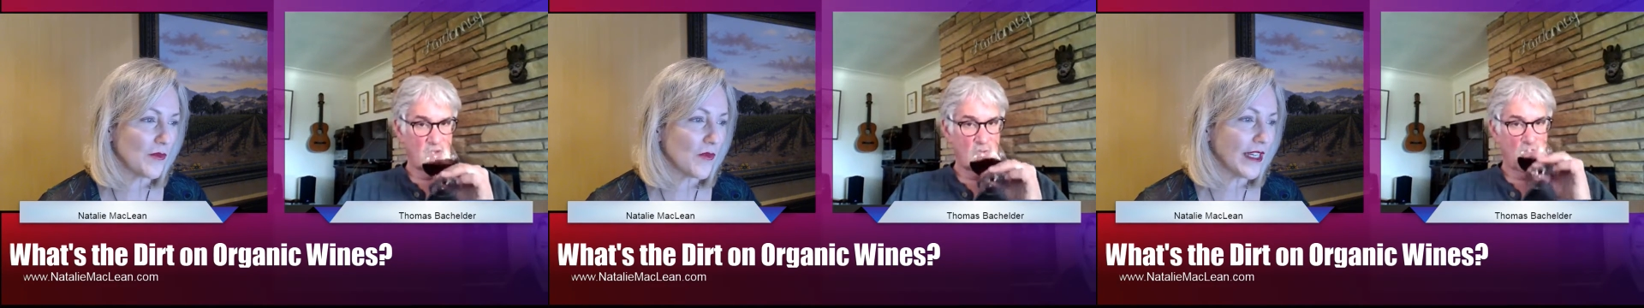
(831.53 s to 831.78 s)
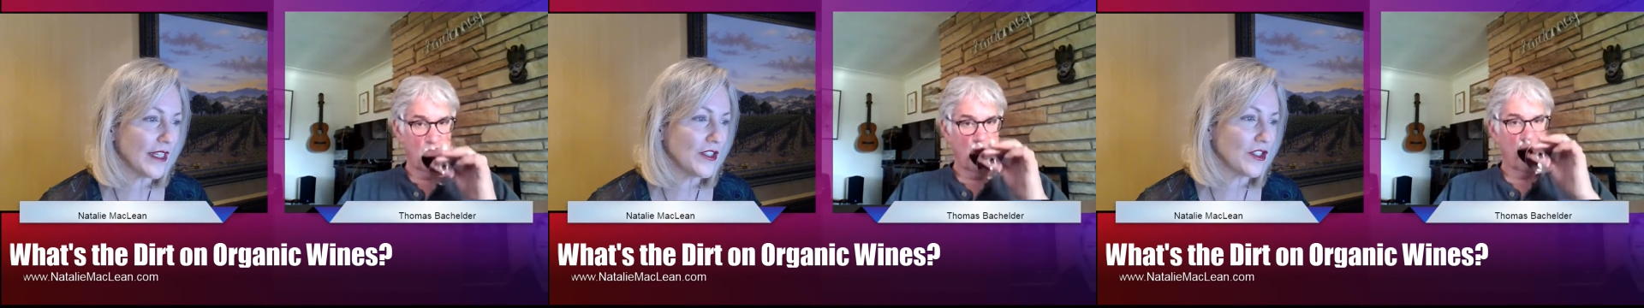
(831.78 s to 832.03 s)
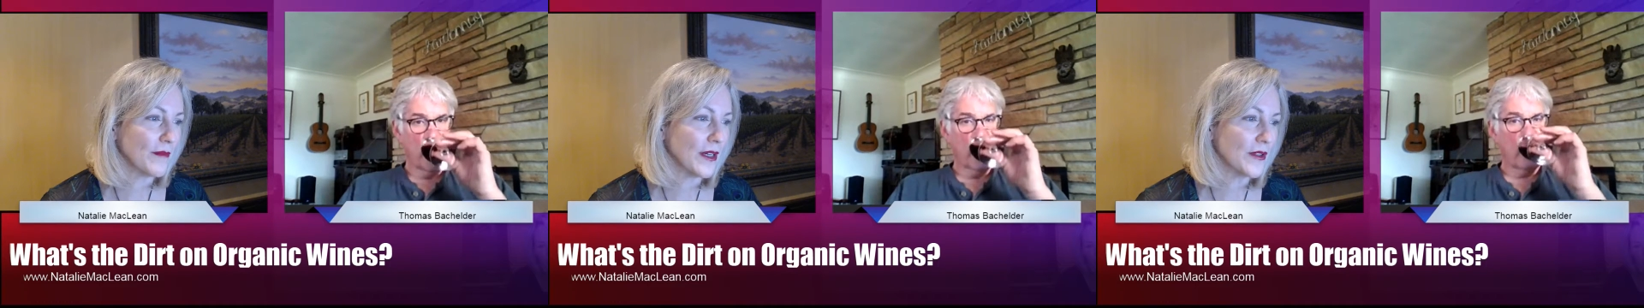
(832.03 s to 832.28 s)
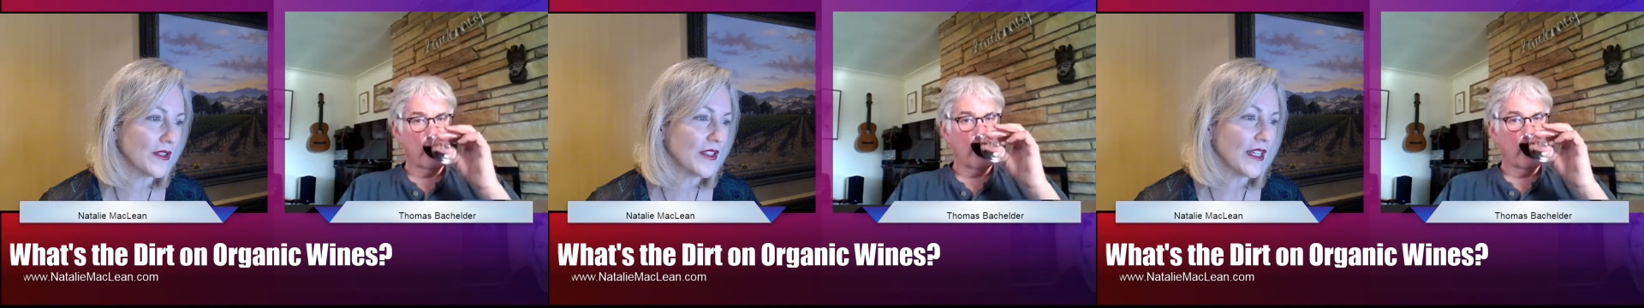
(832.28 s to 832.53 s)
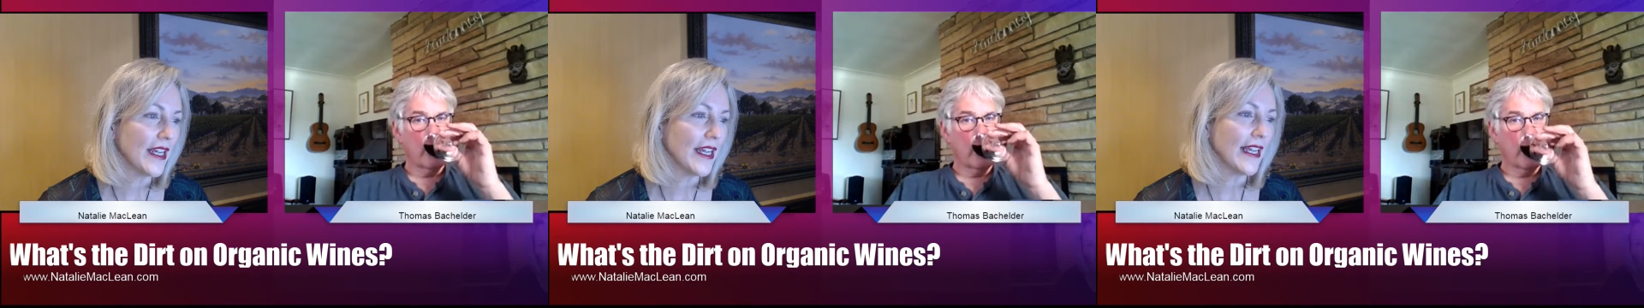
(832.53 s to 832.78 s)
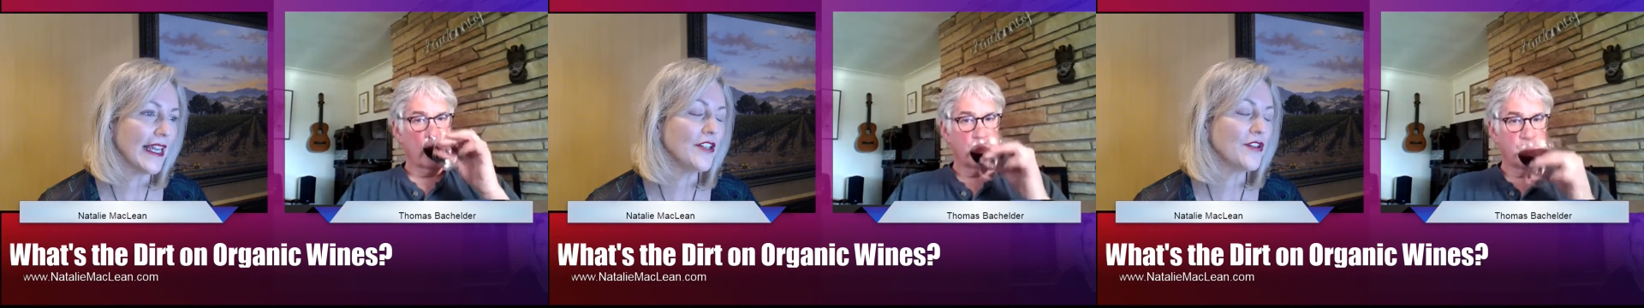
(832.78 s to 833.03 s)
Speaker 1: What is your most
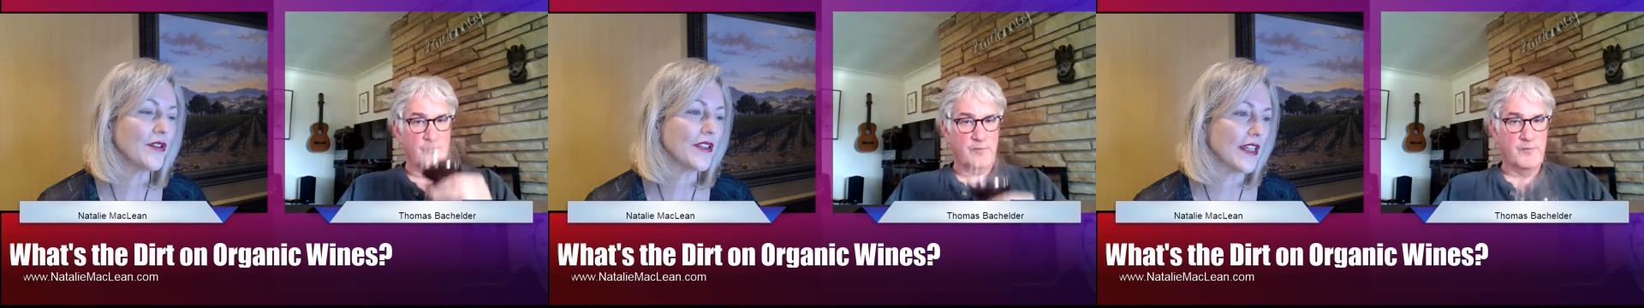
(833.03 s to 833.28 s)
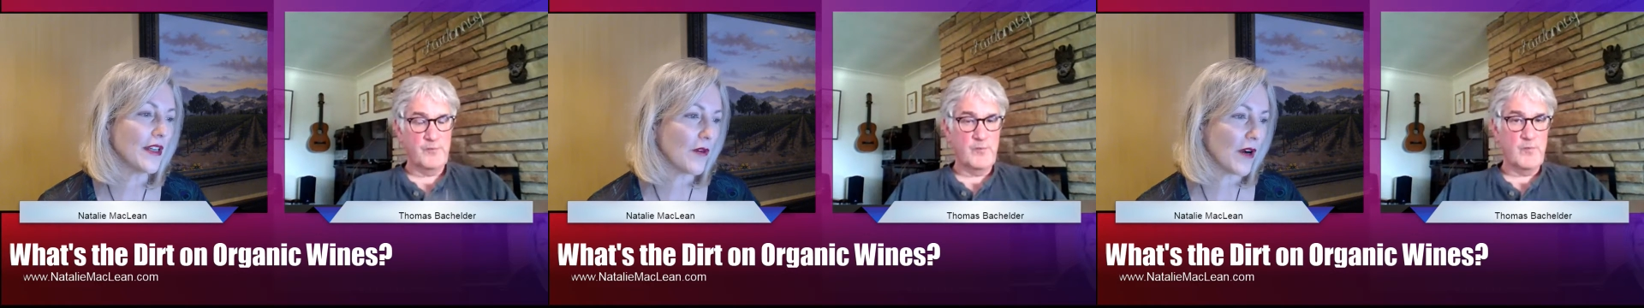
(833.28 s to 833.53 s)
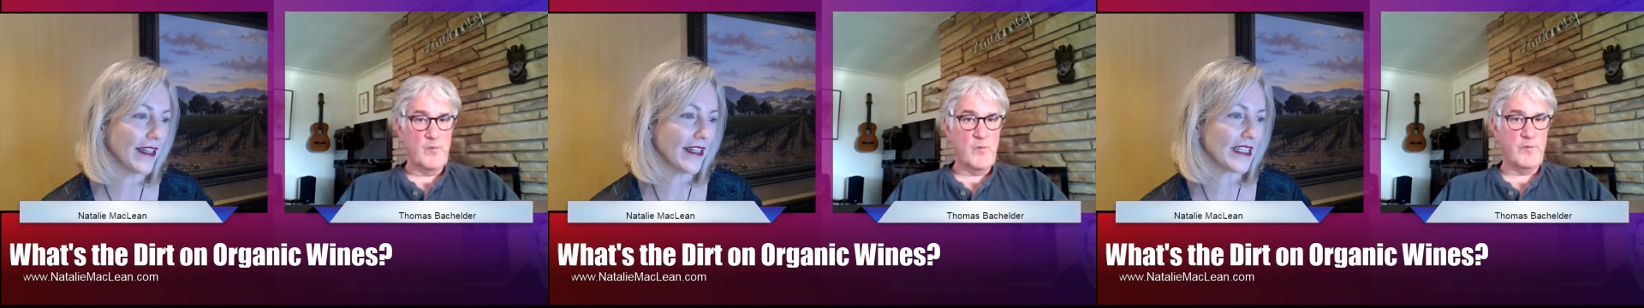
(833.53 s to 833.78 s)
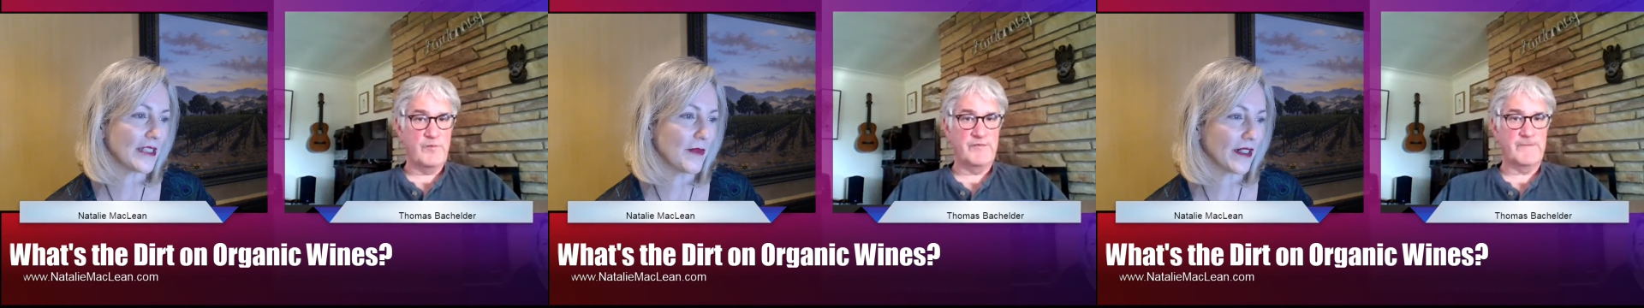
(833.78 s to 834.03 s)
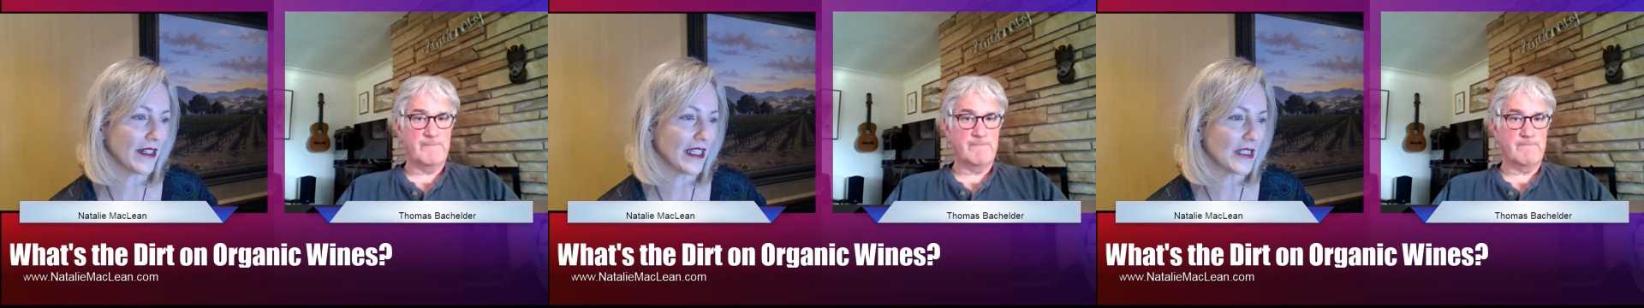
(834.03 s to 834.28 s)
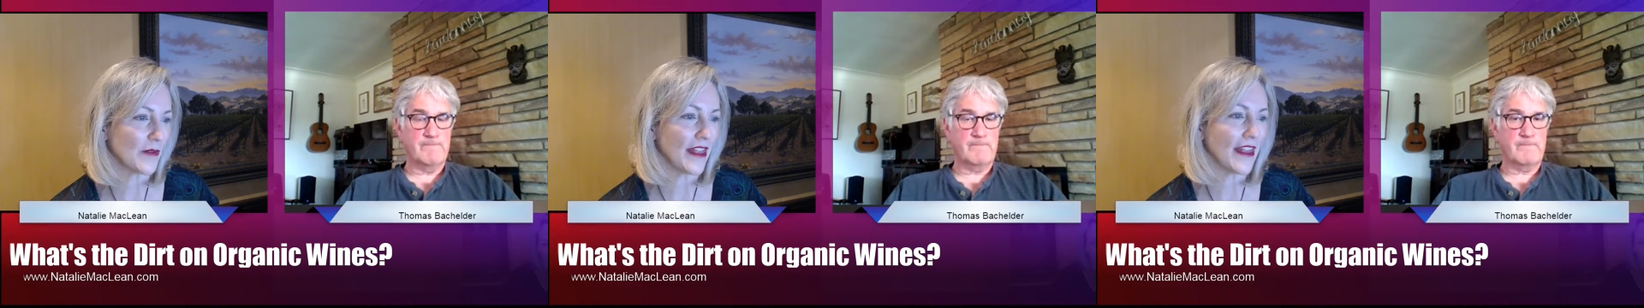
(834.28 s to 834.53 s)
interesting wine
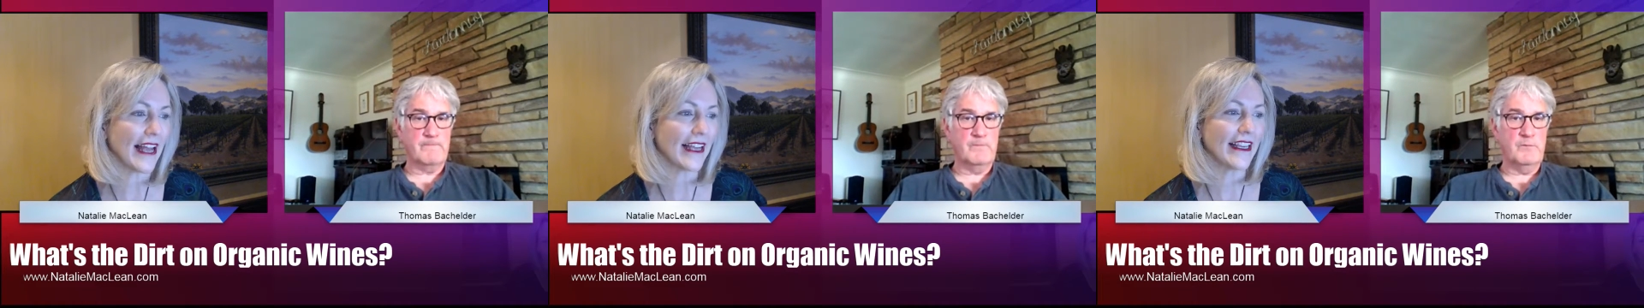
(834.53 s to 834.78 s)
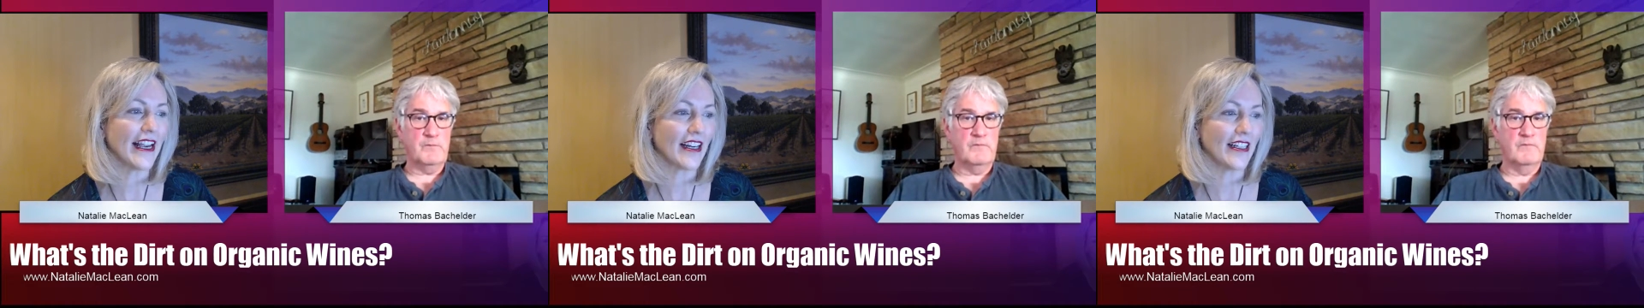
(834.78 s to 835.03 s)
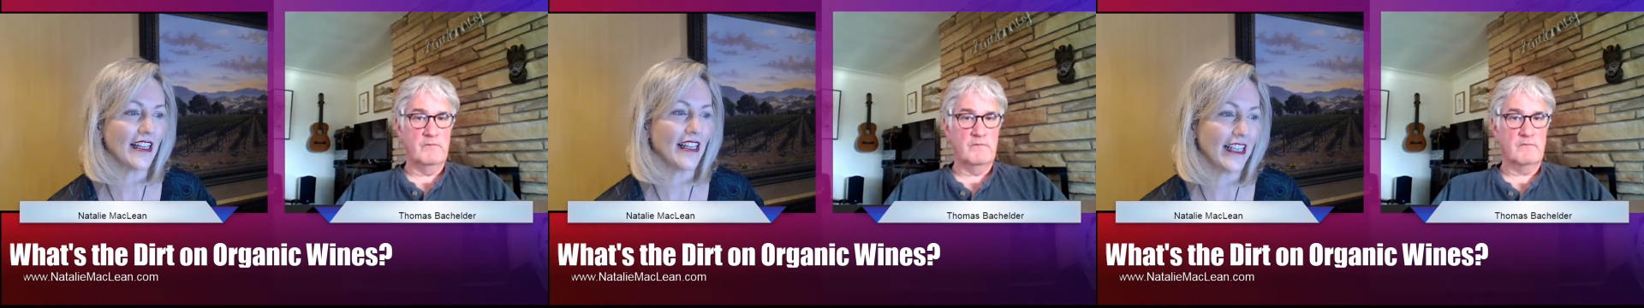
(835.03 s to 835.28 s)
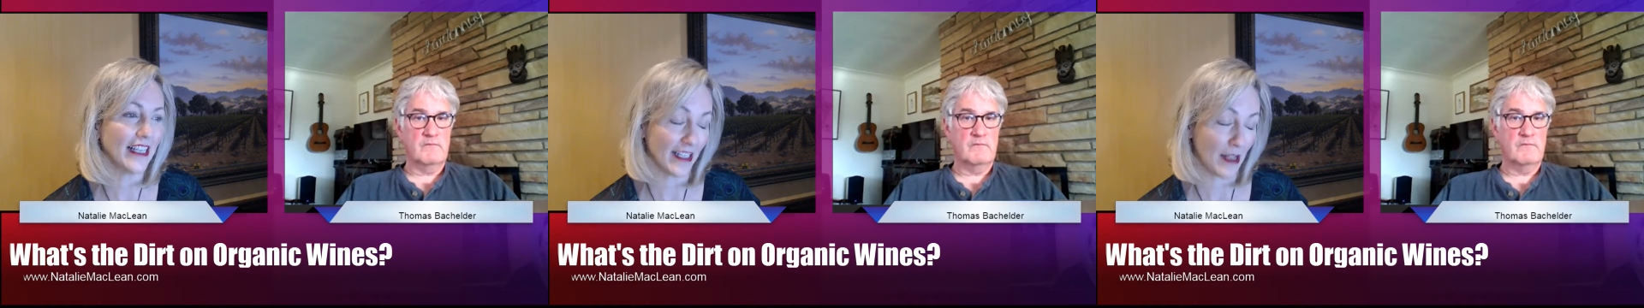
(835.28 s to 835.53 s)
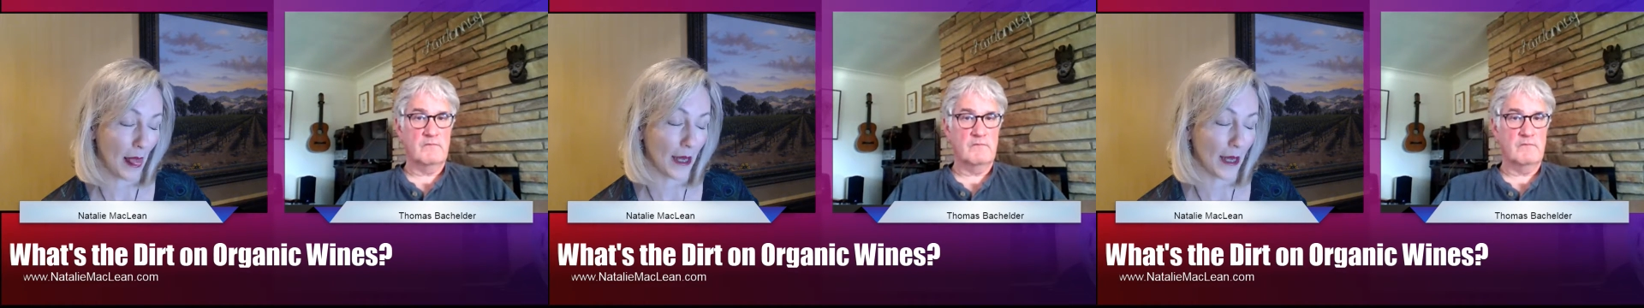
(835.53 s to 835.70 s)
experience with that gar- gu